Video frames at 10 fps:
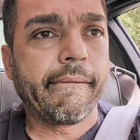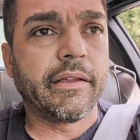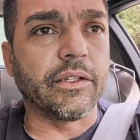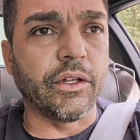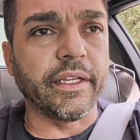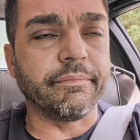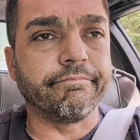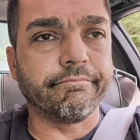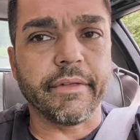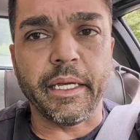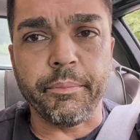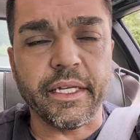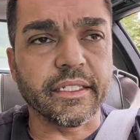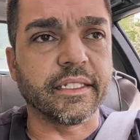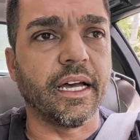it's only 8
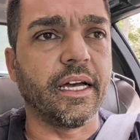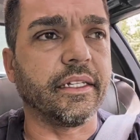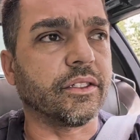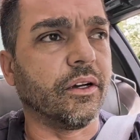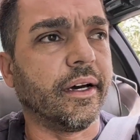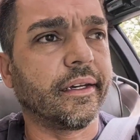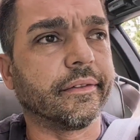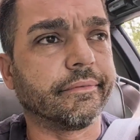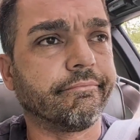psi, so I don't know.